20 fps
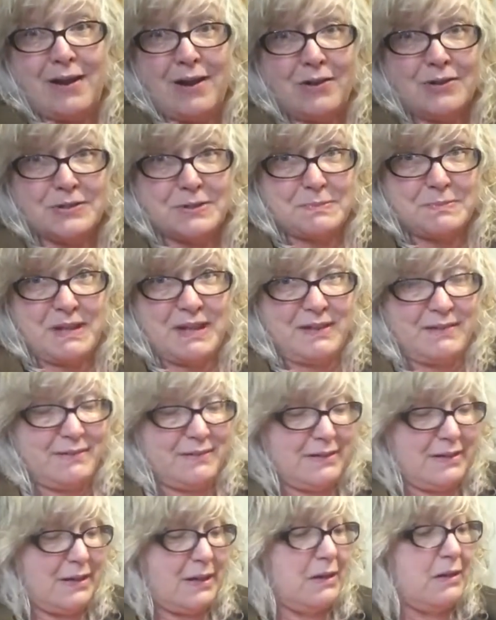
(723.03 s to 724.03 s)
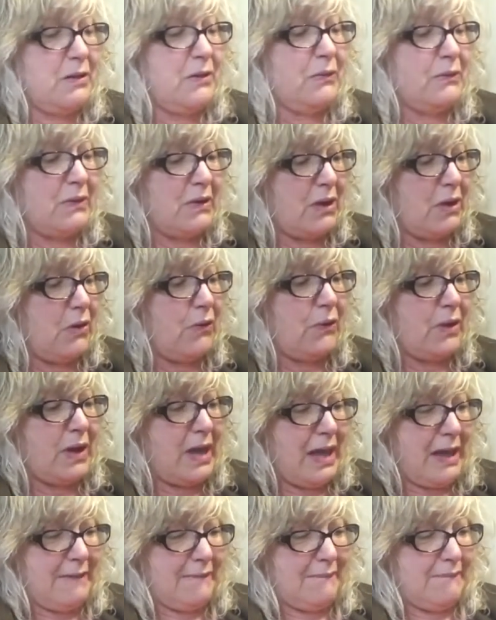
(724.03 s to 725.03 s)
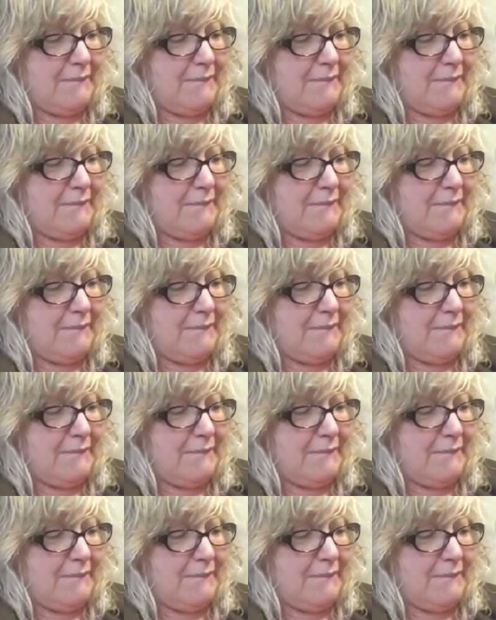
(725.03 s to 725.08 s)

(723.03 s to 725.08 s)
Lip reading: calls me. Okay.